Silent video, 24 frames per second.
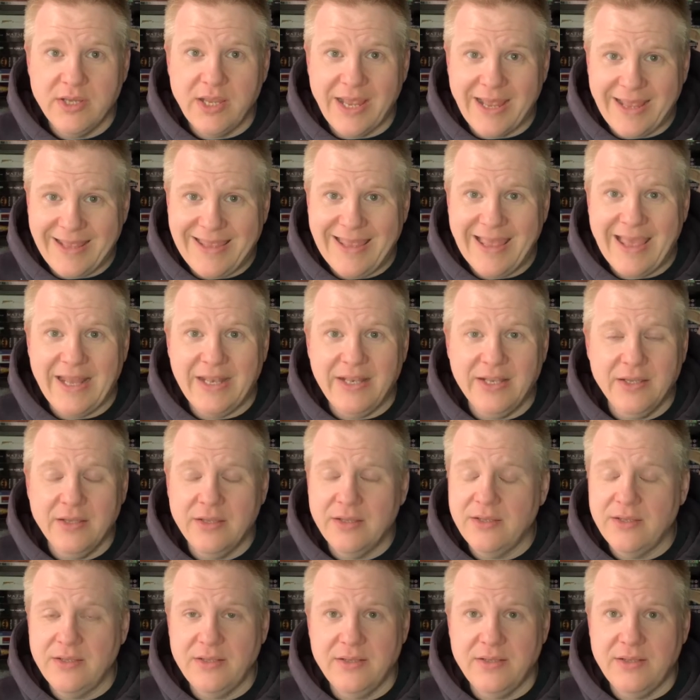again,
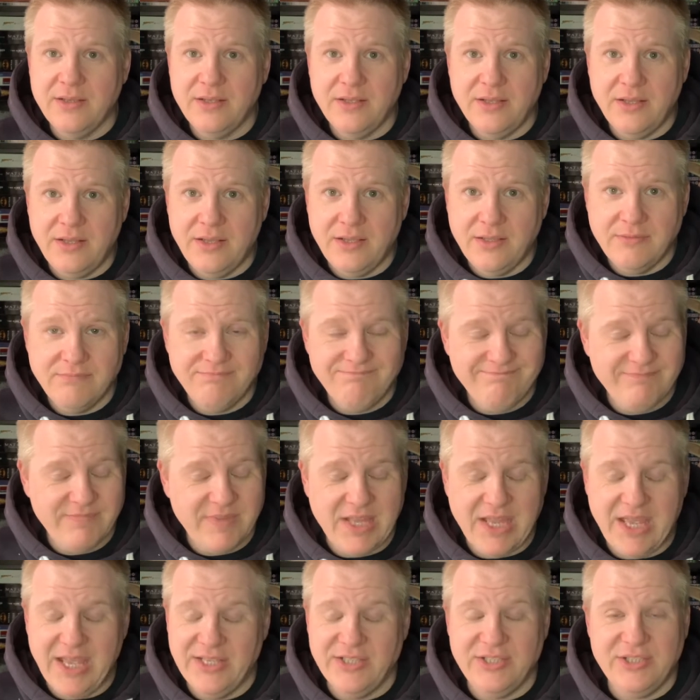
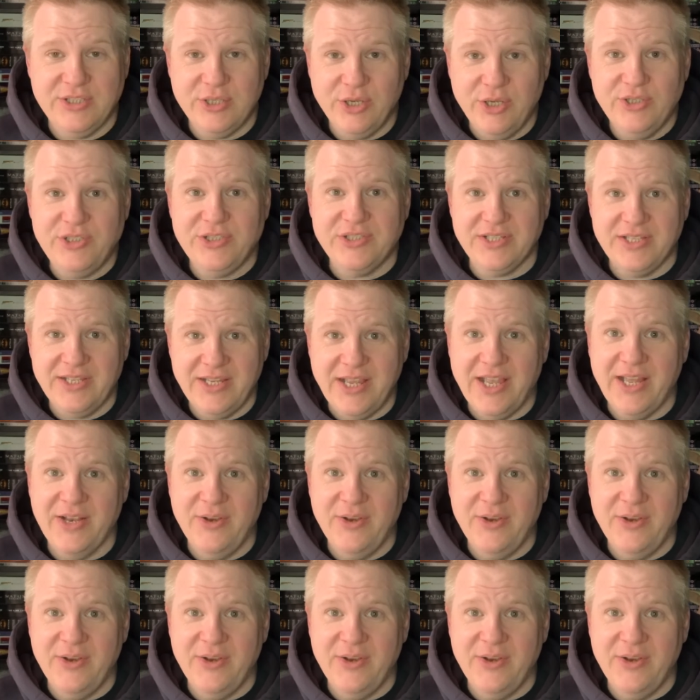it's such an